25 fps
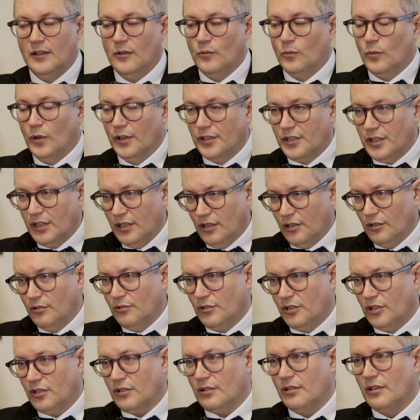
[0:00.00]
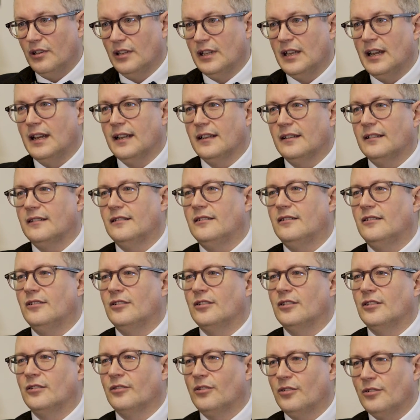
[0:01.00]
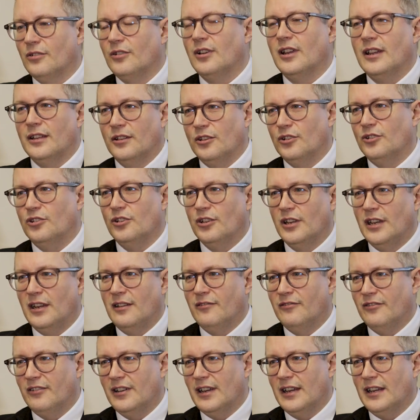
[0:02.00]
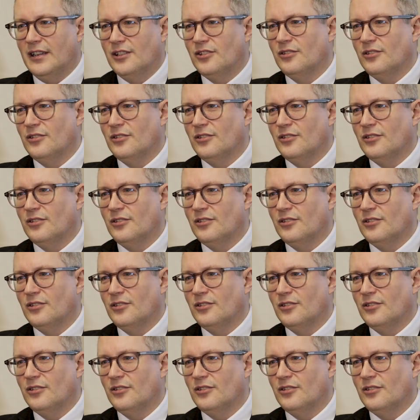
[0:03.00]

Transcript: Once it goes through that, you're through into duty free.